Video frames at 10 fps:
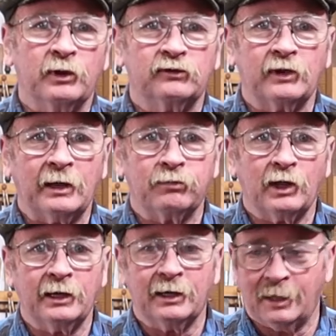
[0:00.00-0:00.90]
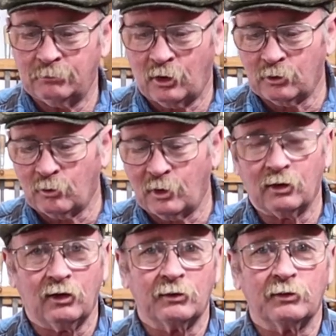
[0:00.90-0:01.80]
put zinc plated
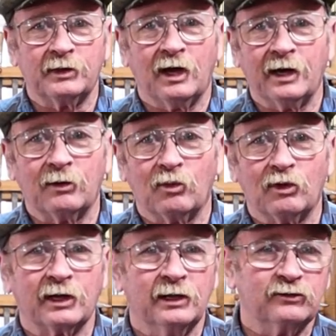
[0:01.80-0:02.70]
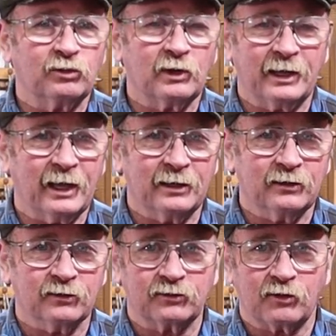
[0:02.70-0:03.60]
hardware on with the ironwork and it's really kind of
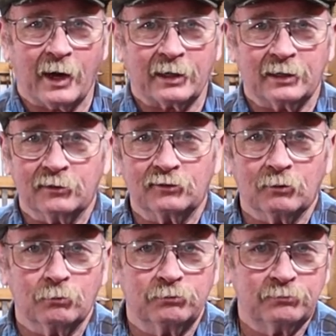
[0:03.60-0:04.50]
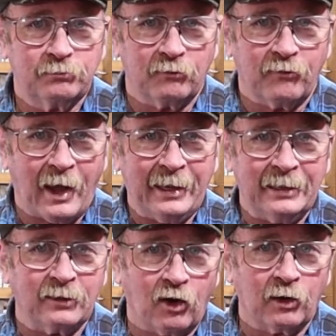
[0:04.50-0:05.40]
distracting. So
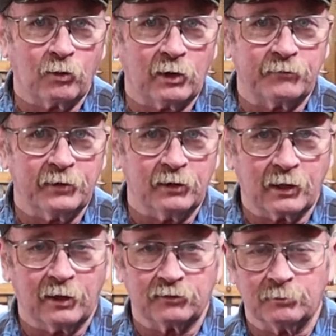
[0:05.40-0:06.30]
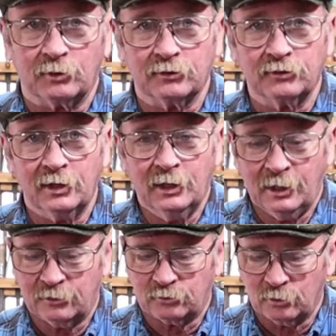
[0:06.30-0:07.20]
providing the hardware for your customers
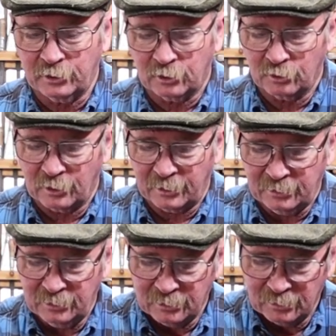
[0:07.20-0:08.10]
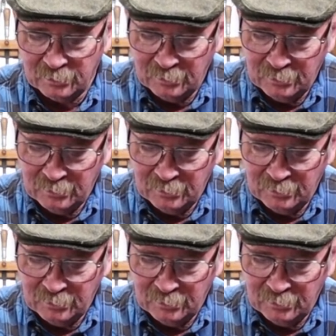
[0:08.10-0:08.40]
is really a good idea.